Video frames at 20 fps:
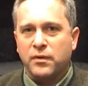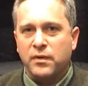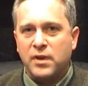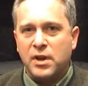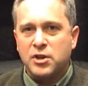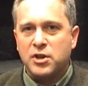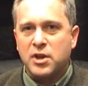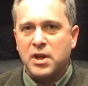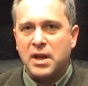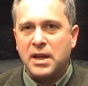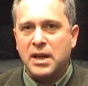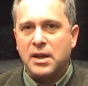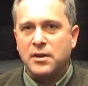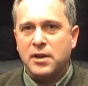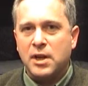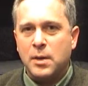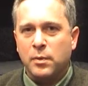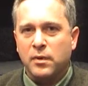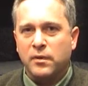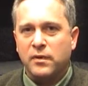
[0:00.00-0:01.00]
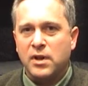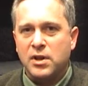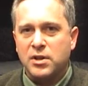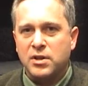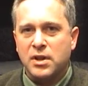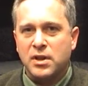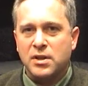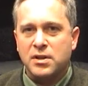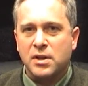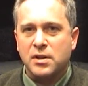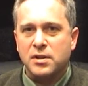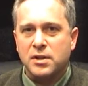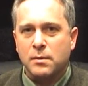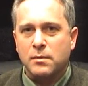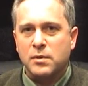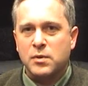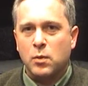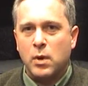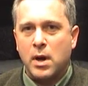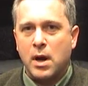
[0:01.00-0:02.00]
provisioning and deprovisioning
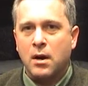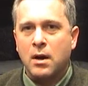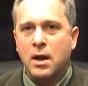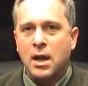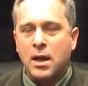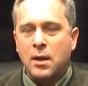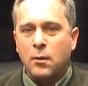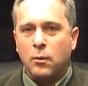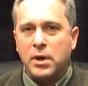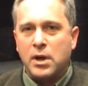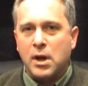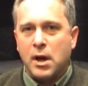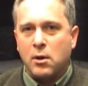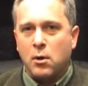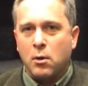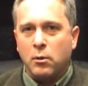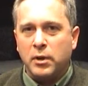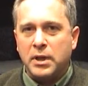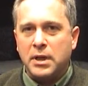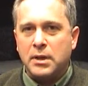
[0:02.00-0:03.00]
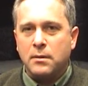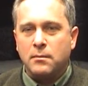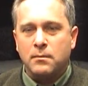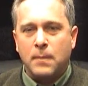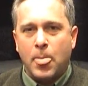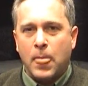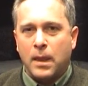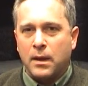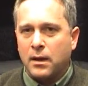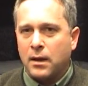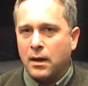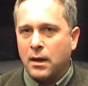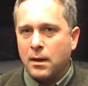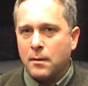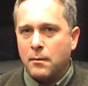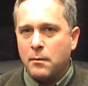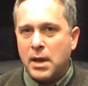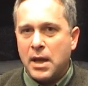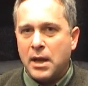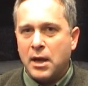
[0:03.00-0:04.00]
systems where we not only
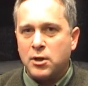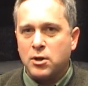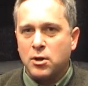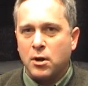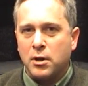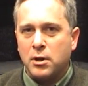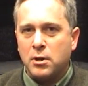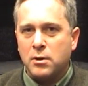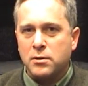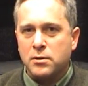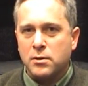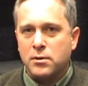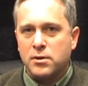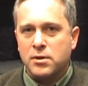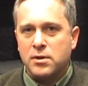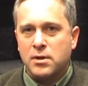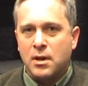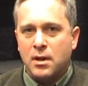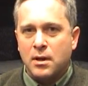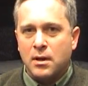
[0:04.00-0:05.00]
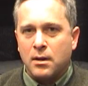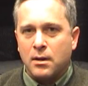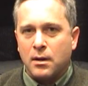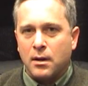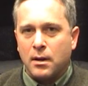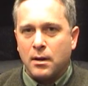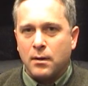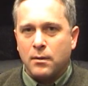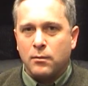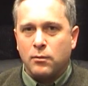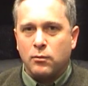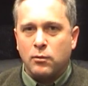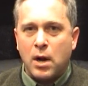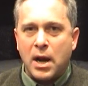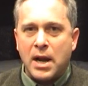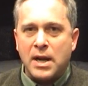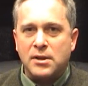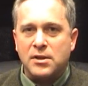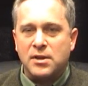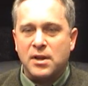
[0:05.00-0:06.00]
manage our users'
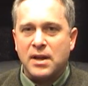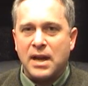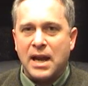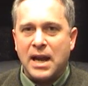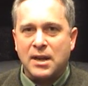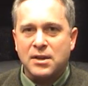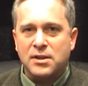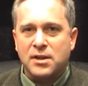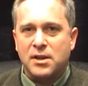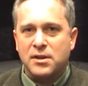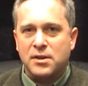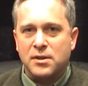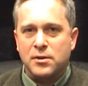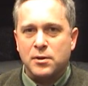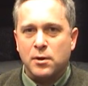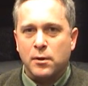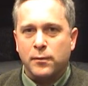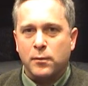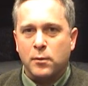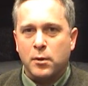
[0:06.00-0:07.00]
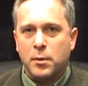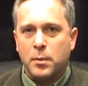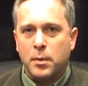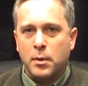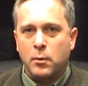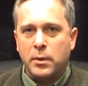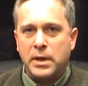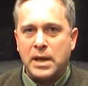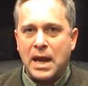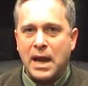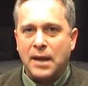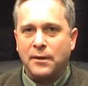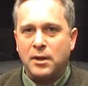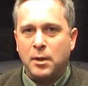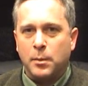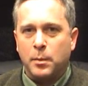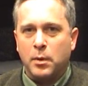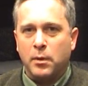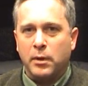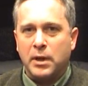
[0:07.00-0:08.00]
rights and access and so forth, but we add
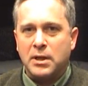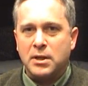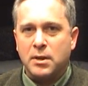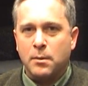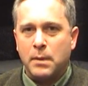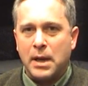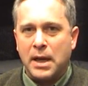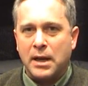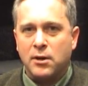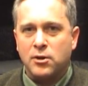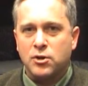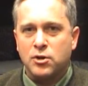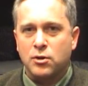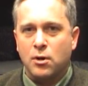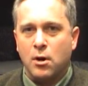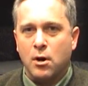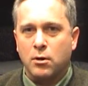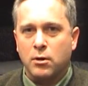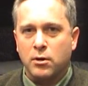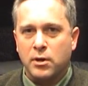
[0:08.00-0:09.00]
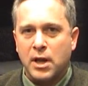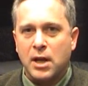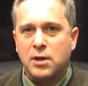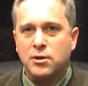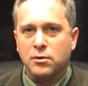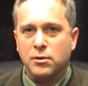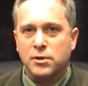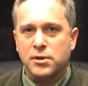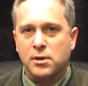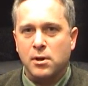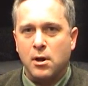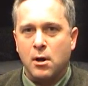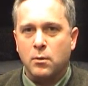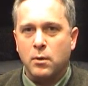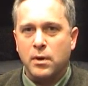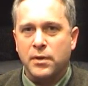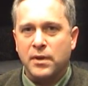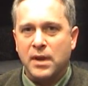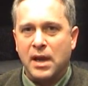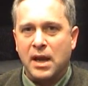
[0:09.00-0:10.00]
the ability to manage strong credentials
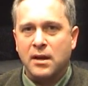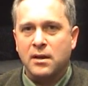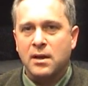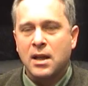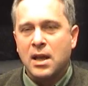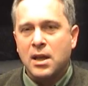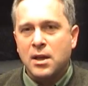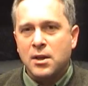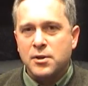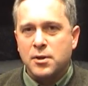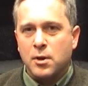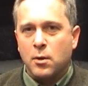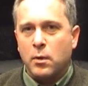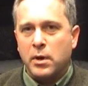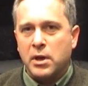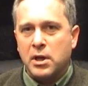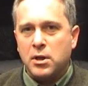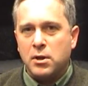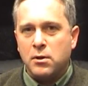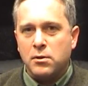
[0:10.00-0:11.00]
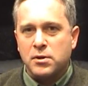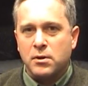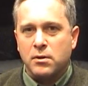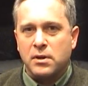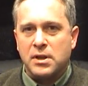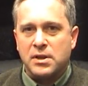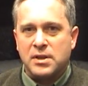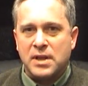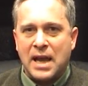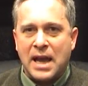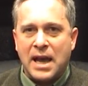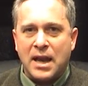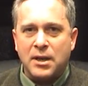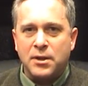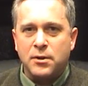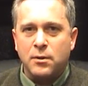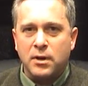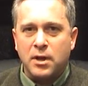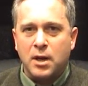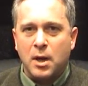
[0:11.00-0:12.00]
along with that. So when a user is
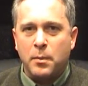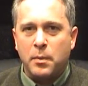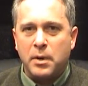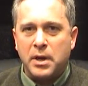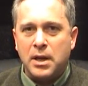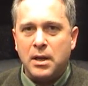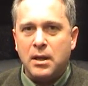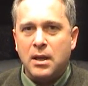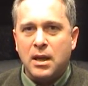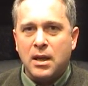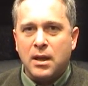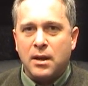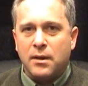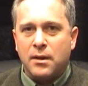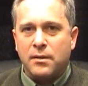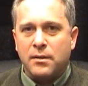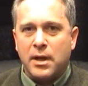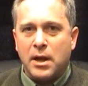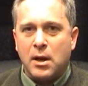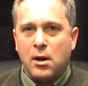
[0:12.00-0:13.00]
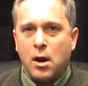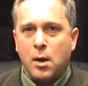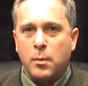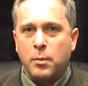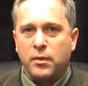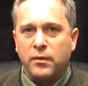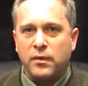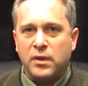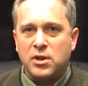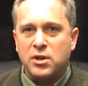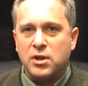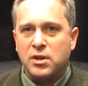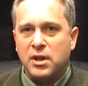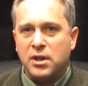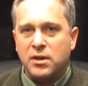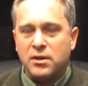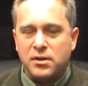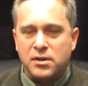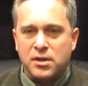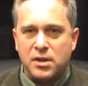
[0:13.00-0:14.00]
added to a company, they are provisioned
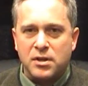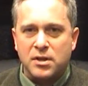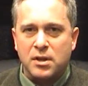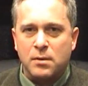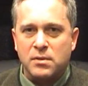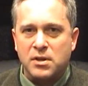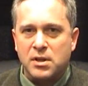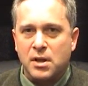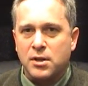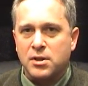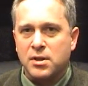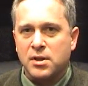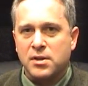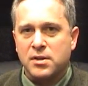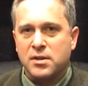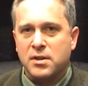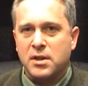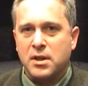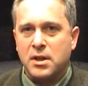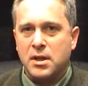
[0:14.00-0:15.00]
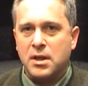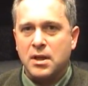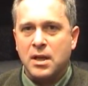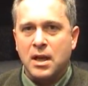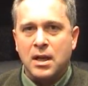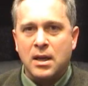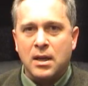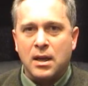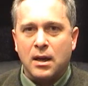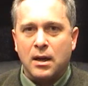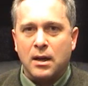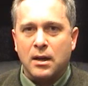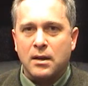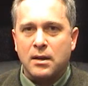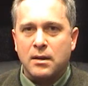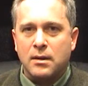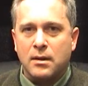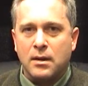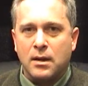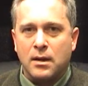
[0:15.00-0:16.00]
into systems such as the
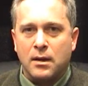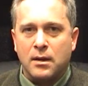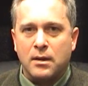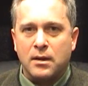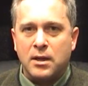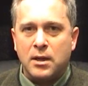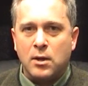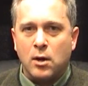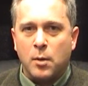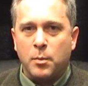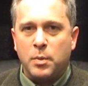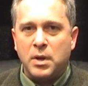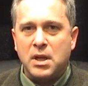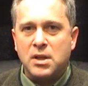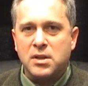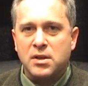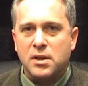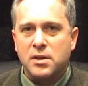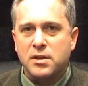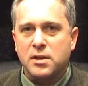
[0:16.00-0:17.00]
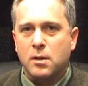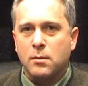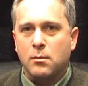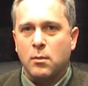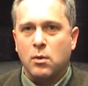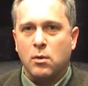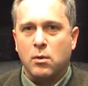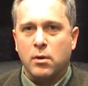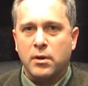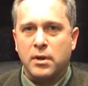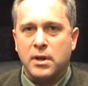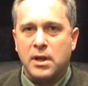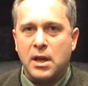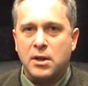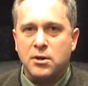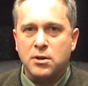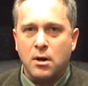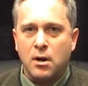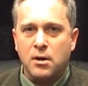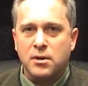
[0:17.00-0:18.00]
ERP system or
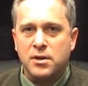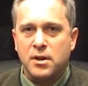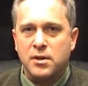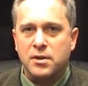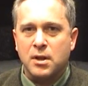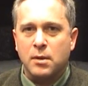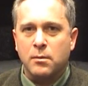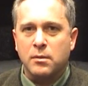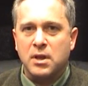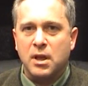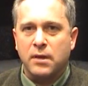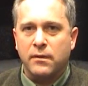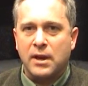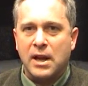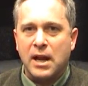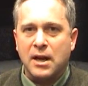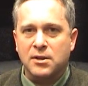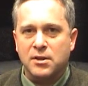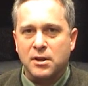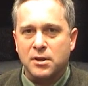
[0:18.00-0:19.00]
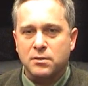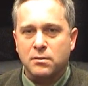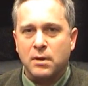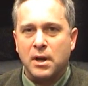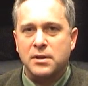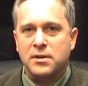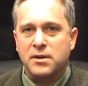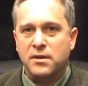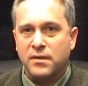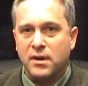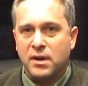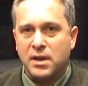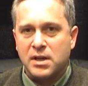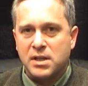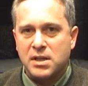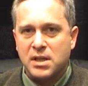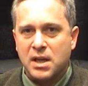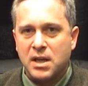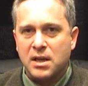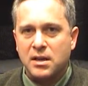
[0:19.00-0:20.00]
the HR system, given access rights to
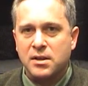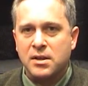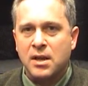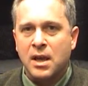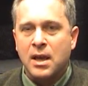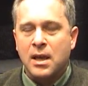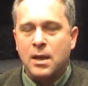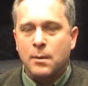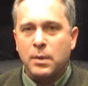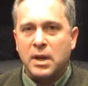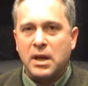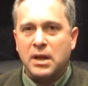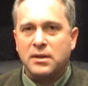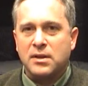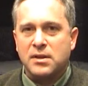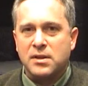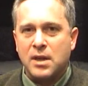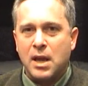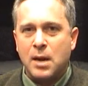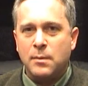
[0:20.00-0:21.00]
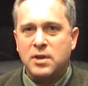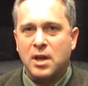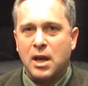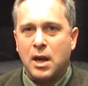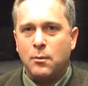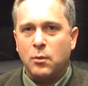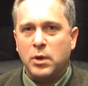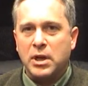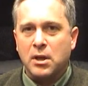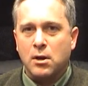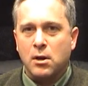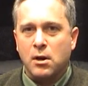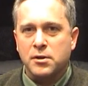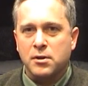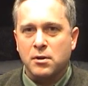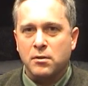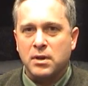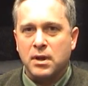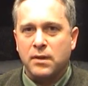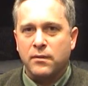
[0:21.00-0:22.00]
various things, but at the same time we can
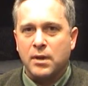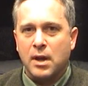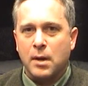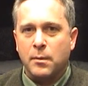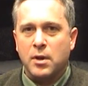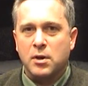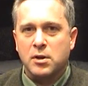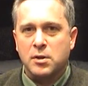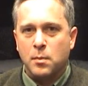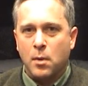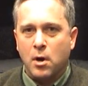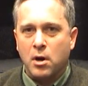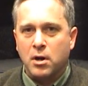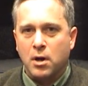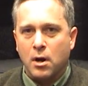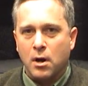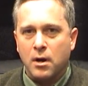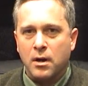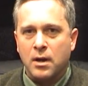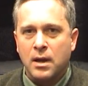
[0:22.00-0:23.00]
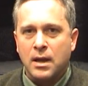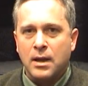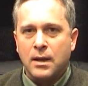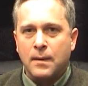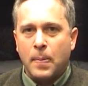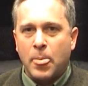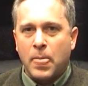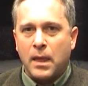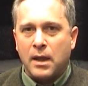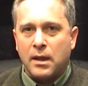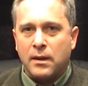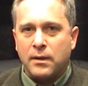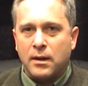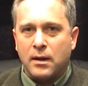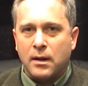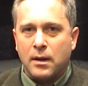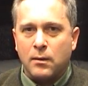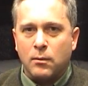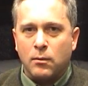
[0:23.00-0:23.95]
also give them their smart card. And